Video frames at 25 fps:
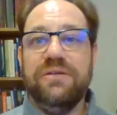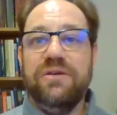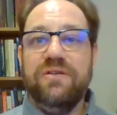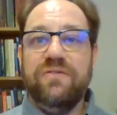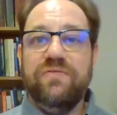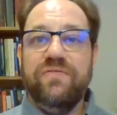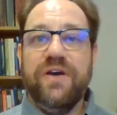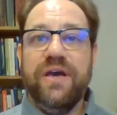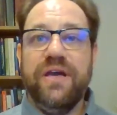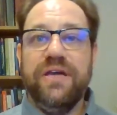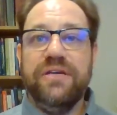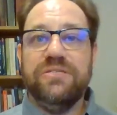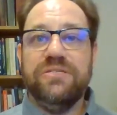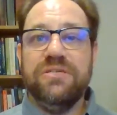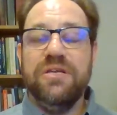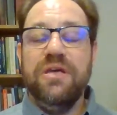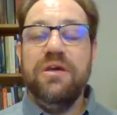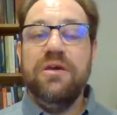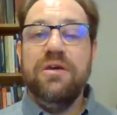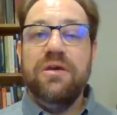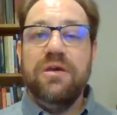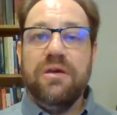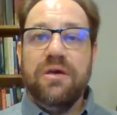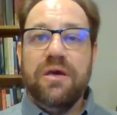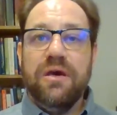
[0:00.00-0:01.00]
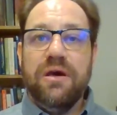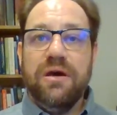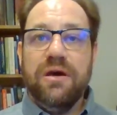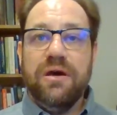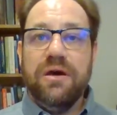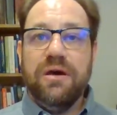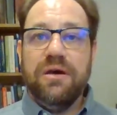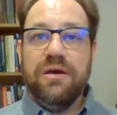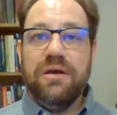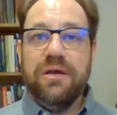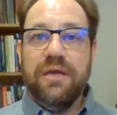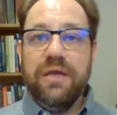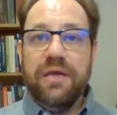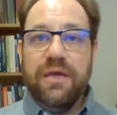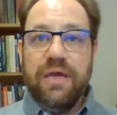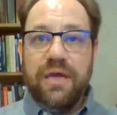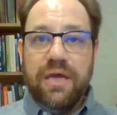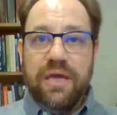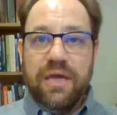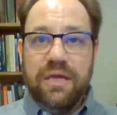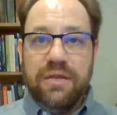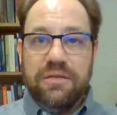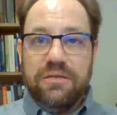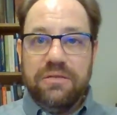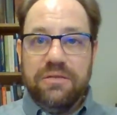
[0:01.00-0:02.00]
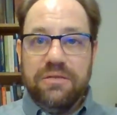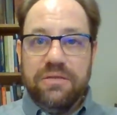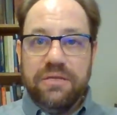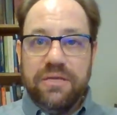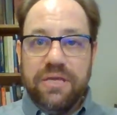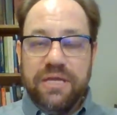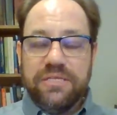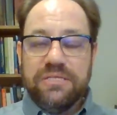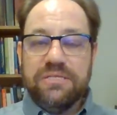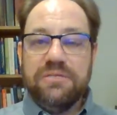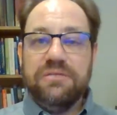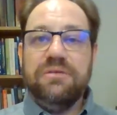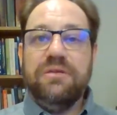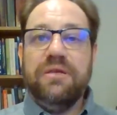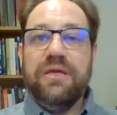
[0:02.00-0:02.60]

advice and get